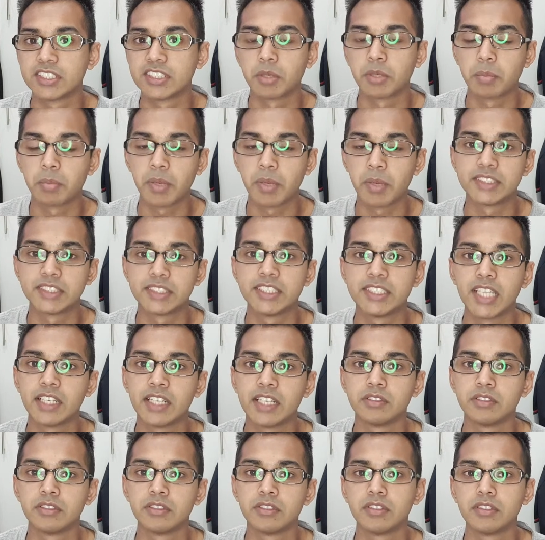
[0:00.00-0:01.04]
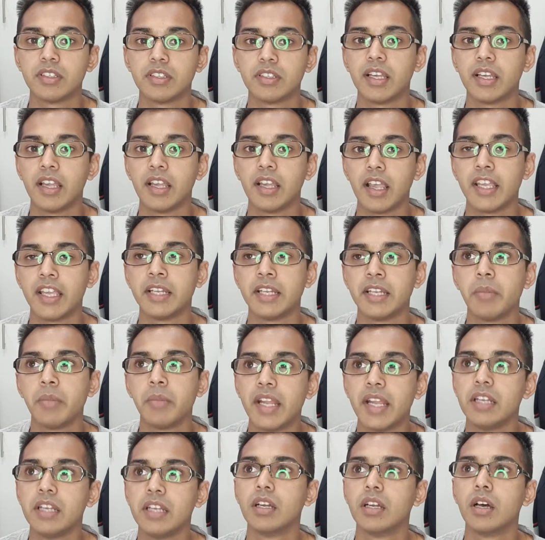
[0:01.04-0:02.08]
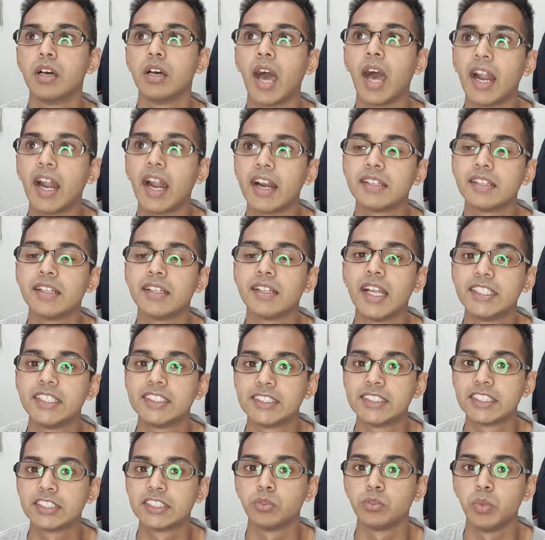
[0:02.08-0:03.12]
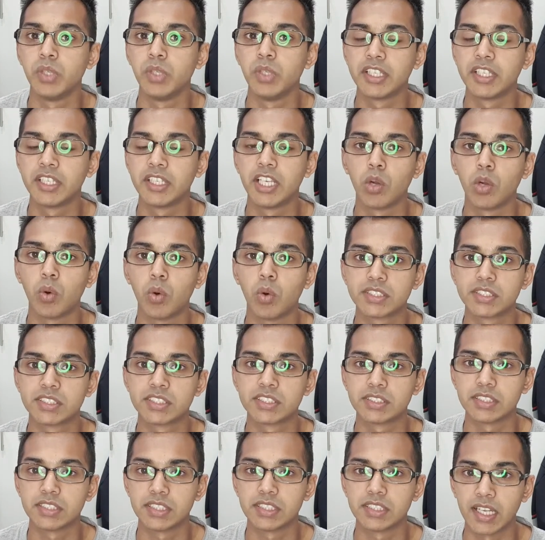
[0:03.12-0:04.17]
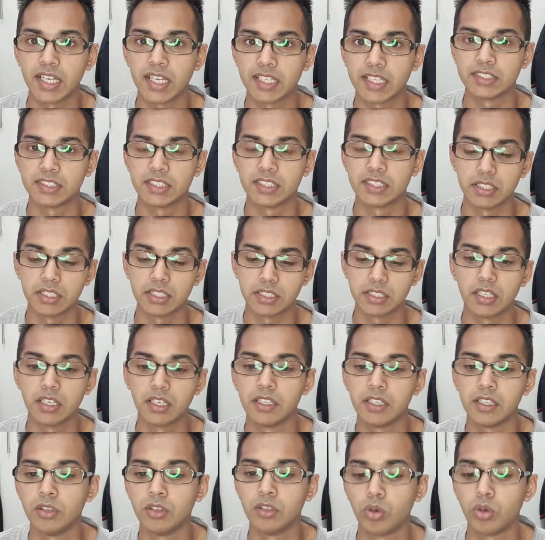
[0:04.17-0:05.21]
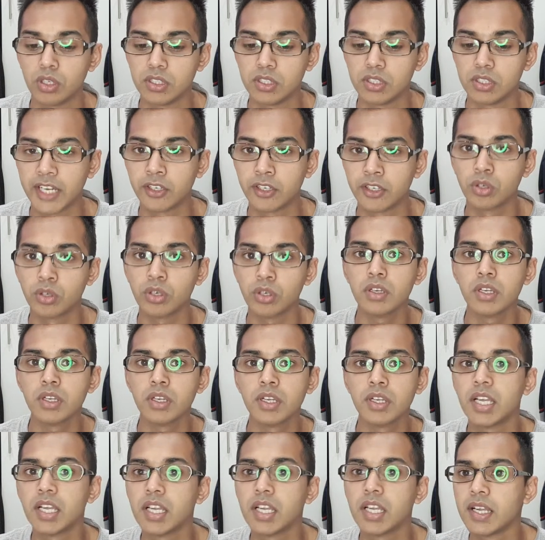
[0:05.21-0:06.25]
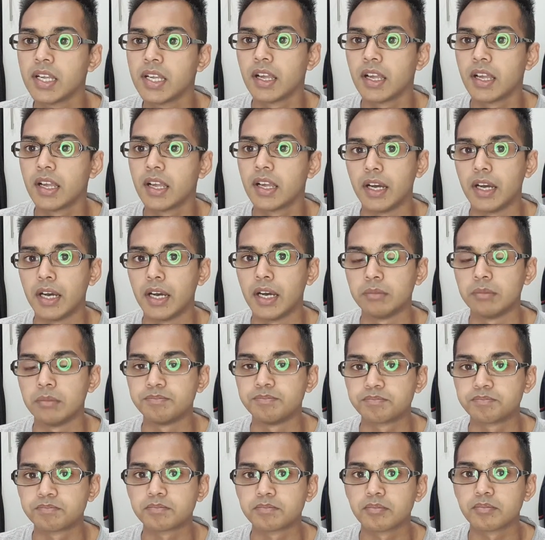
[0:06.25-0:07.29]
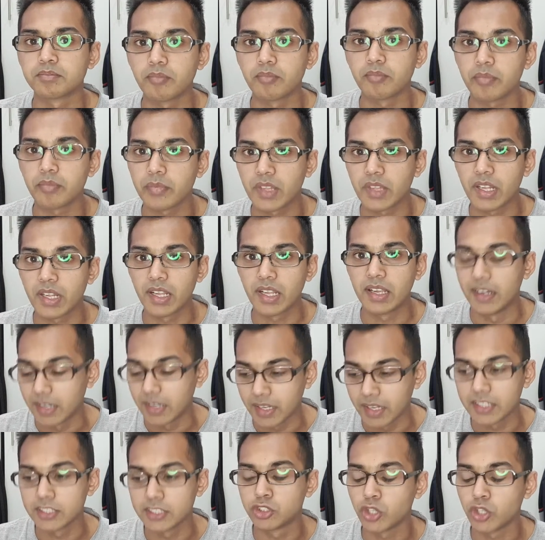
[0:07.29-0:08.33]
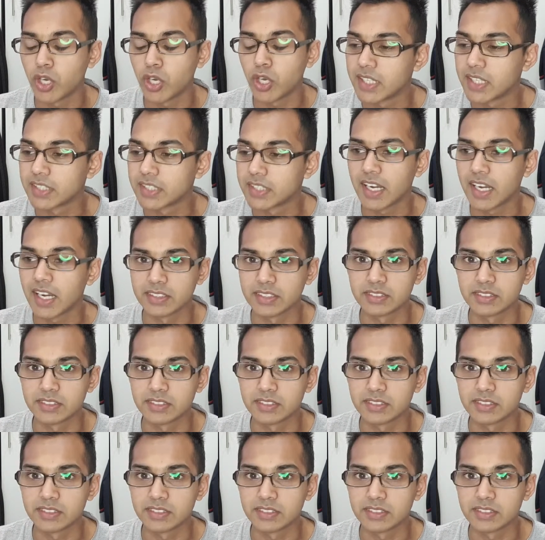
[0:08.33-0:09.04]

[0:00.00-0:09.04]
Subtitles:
repairs done, it made 196 wheel kilowatts at a local dyno. Um, I enjoyed that car.